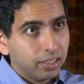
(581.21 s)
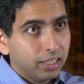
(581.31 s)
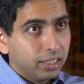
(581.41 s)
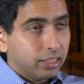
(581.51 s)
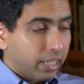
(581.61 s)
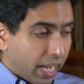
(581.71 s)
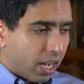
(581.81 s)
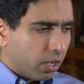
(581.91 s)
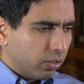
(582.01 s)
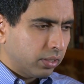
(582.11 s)
Right.
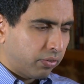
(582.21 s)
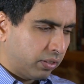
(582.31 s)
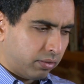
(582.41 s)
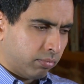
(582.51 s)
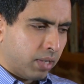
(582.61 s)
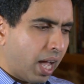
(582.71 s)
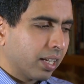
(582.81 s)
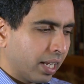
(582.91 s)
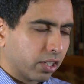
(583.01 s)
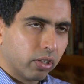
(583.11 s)
Now, if it's
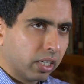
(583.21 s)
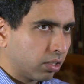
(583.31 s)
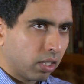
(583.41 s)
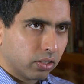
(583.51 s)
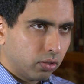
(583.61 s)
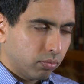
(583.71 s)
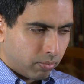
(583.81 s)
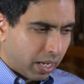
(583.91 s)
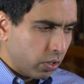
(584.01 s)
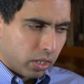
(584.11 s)
not lecturing, it's all the
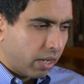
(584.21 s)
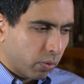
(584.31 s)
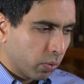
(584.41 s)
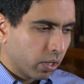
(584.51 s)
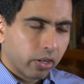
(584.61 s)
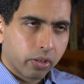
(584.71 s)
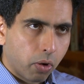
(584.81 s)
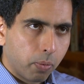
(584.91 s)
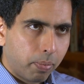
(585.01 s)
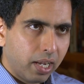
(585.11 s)
student. Now you can everyone learn at
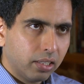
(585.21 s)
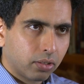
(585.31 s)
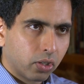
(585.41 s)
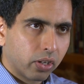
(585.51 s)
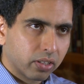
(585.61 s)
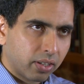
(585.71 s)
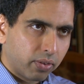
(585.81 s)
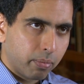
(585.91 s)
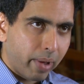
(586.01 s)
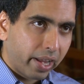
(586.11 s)
their own pace, learn at the stuff
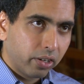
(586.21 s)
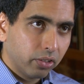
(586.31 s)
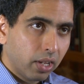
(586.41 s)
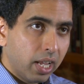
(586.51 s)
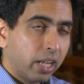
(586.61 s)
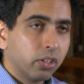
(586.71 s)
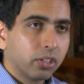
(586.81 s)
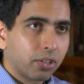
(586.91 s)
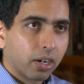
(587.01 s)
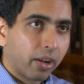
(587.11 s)
that matters, and you can
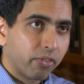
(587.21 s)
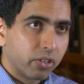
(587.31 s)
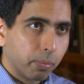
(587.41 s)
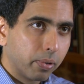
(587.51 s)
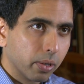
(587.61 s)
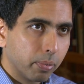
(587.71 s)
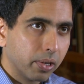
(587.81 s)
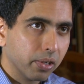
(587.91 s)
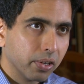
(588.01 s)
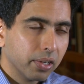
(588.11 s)
start leveraging
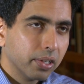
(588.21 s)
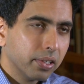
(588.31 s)
peer-to-peer. peer to peer